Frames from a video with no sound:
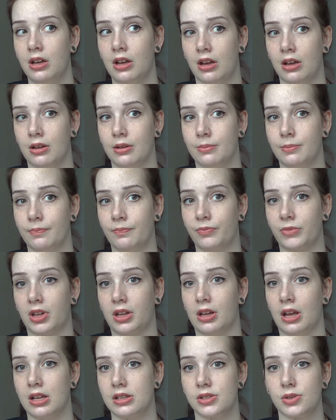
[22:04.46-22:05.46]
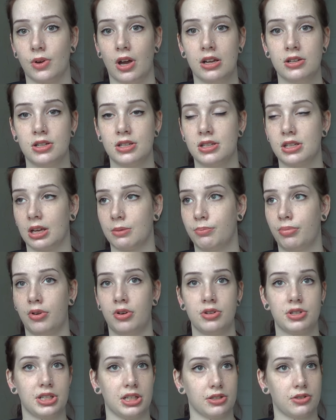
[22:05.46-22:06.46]
and so I just like
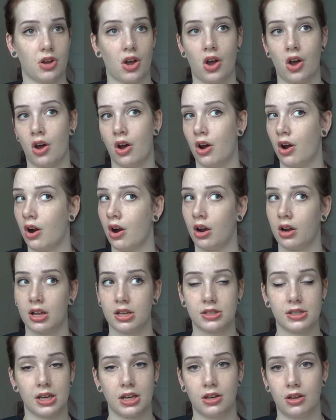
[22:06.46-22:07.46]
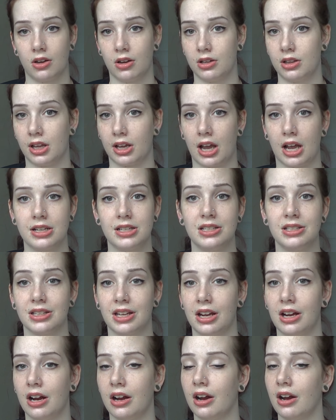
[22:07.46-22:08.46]
pushed as hard as I could. Like I didn't
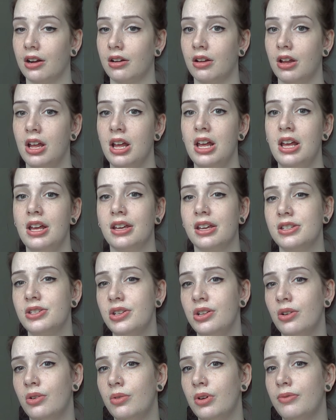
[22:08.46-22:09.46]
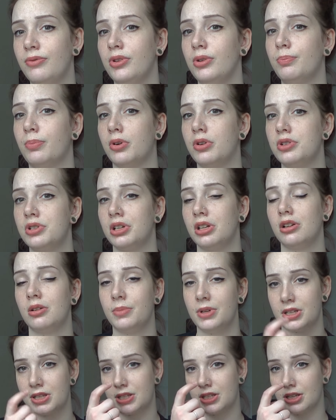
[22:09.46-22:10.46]
care, because you know, if you push a little
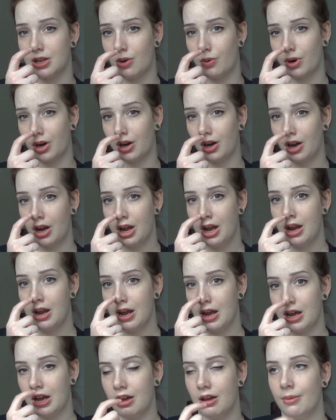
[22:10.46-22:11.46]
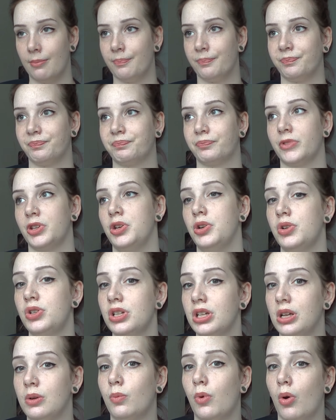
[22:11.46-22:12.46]
bit slower,
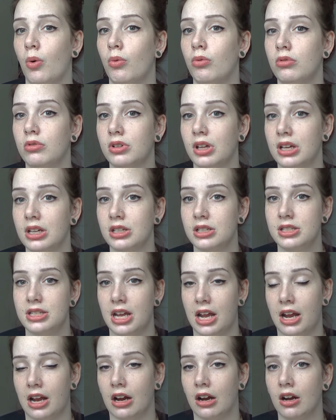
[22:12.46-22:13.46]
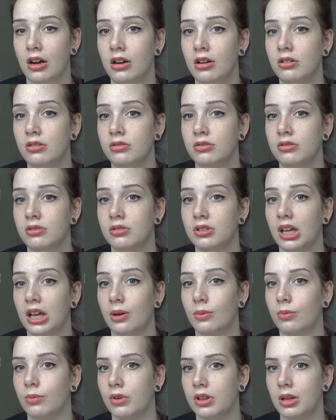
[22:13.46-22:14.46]
usually you won't like tear,
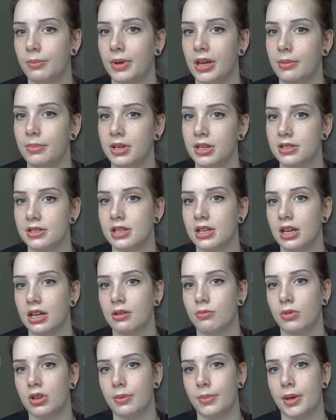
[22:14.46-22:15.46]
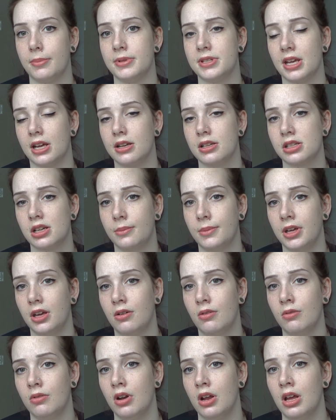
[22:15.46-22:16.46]
like when the baby's head is coming
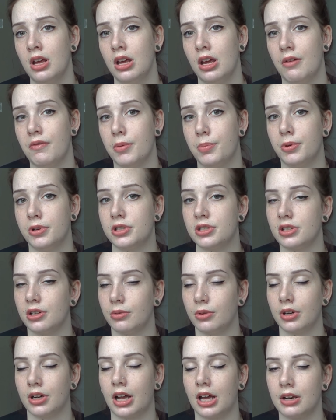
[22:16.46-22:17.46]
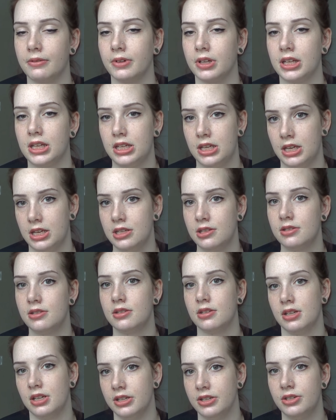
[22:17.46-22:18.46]
out, if you push slower and kind of like
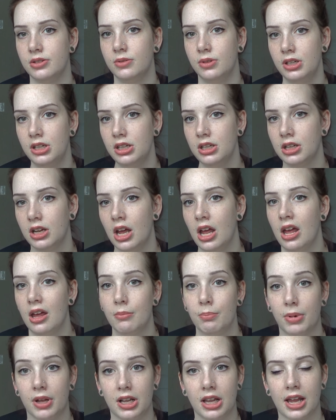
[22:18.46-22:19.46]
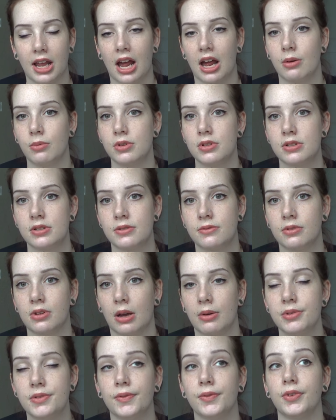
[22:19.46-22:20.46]
ease into it. But like I was
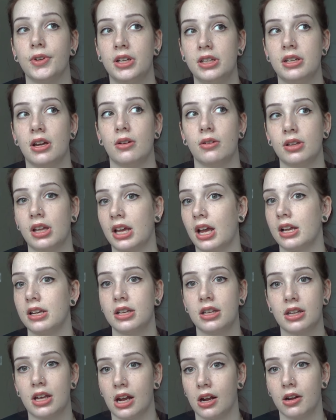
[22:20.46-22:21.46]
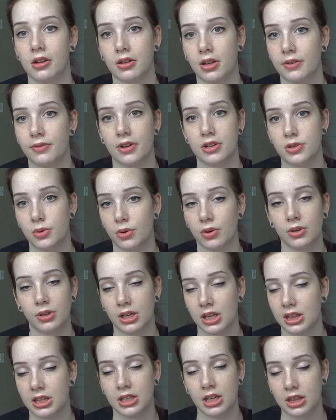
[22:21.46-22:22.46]
freaked out. Like I didn't care if I tore or
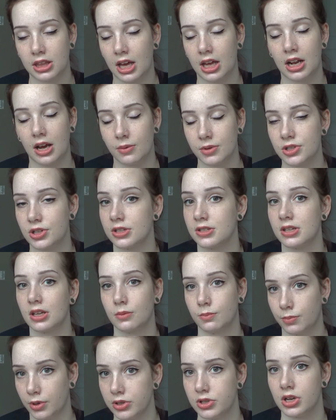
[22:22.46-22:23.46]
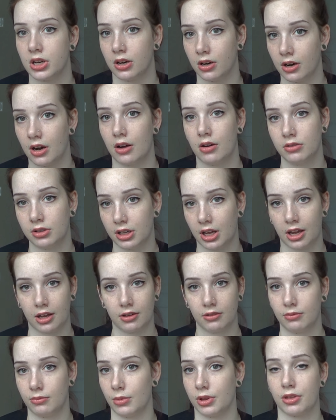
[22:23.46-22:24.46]
anything like that. I was just like pushing her out, like
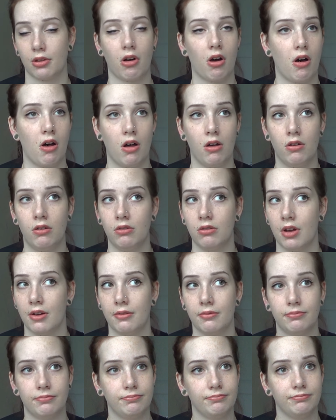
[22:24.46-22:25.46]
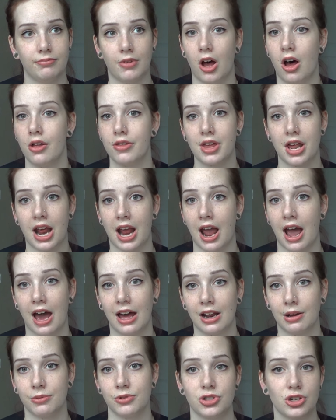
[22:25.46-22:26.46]
with all that I
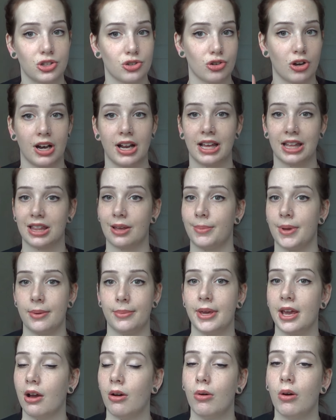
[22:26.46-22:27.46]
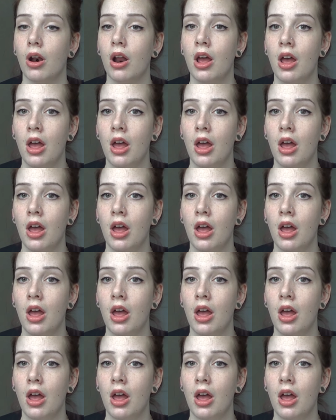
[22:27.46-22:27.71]
had. I was just trying to get that baby out.